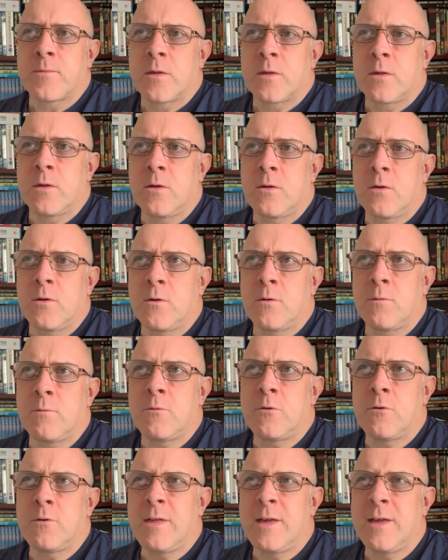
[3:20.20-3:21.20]

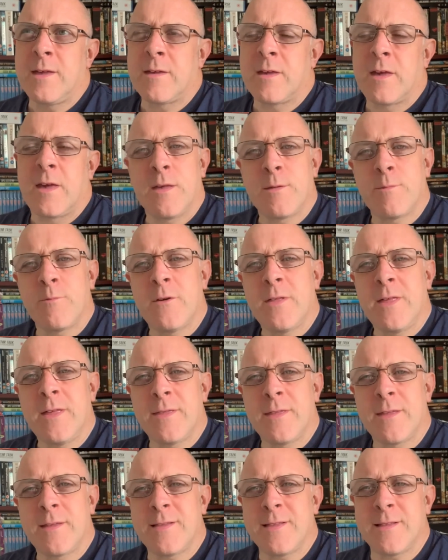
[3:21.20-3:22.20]
more like, he's more
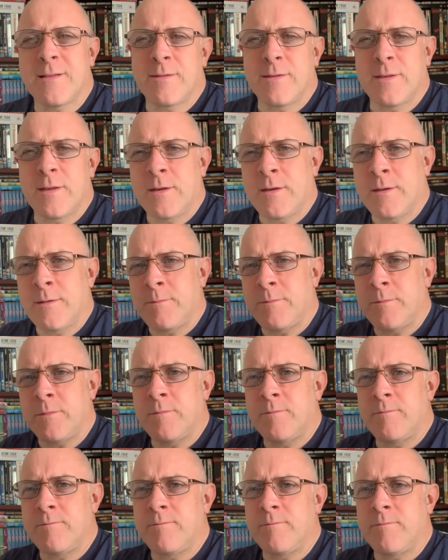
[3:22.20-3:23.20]
like the
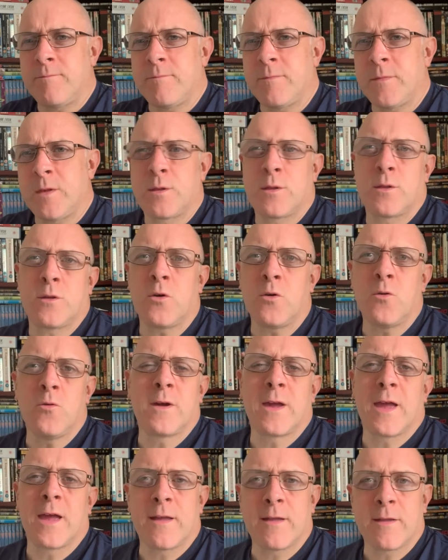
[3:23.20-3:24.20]
school
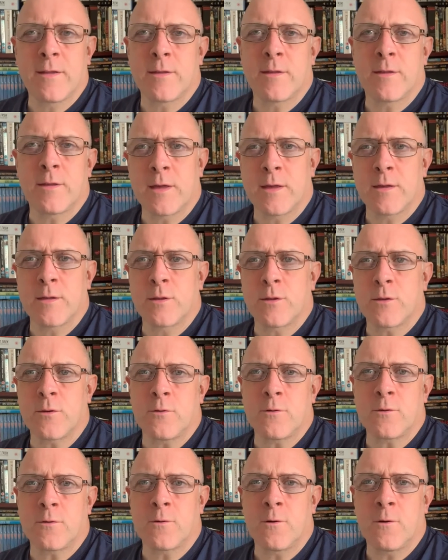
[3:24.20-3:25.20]
kid that
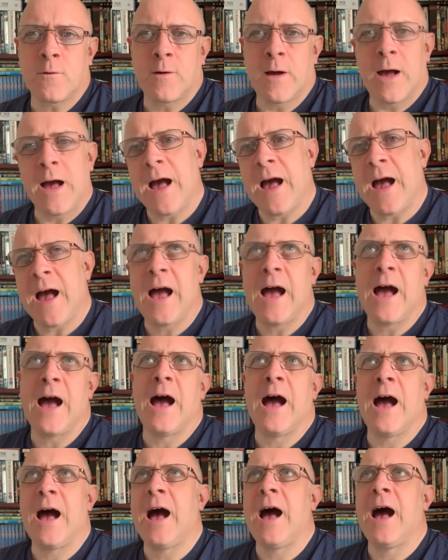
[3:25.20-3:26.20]
sort of, ha ha ha
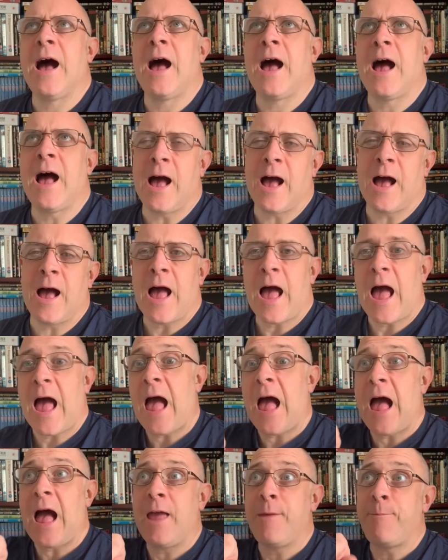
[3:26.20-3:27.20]
ha ha,
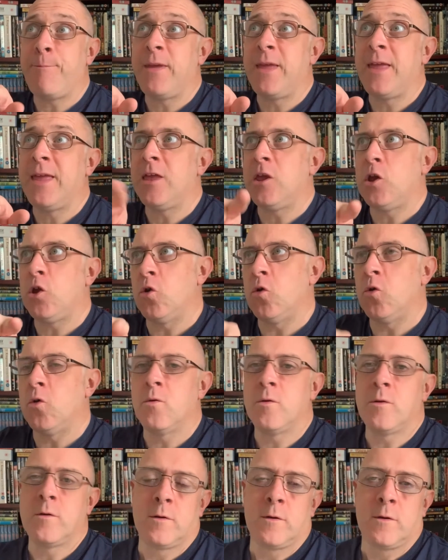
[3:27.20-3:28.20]
I beat
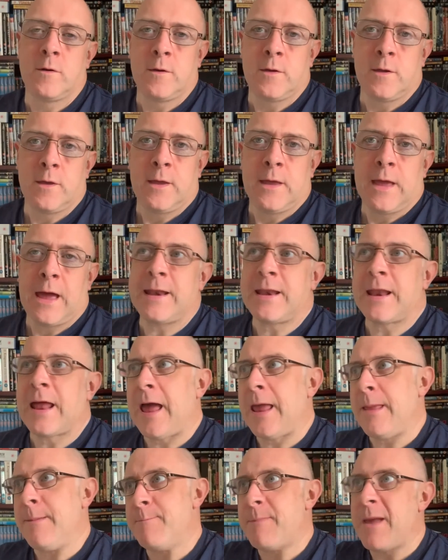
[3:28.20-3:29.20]
you, and
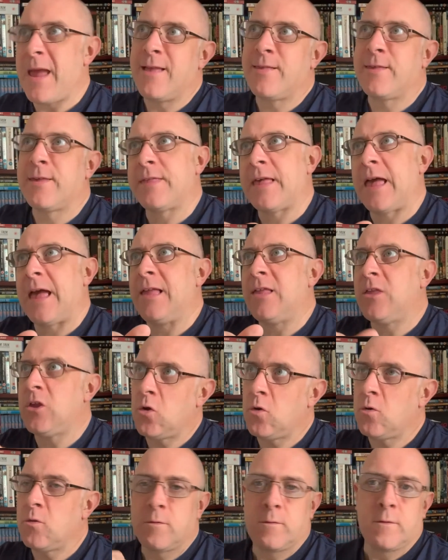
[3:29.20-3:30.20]
I'm better than
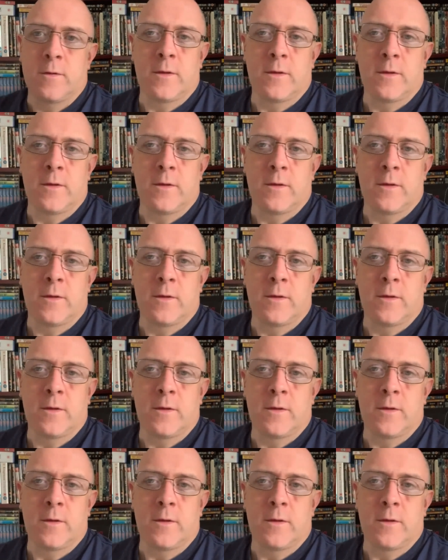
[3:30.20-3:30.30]
you.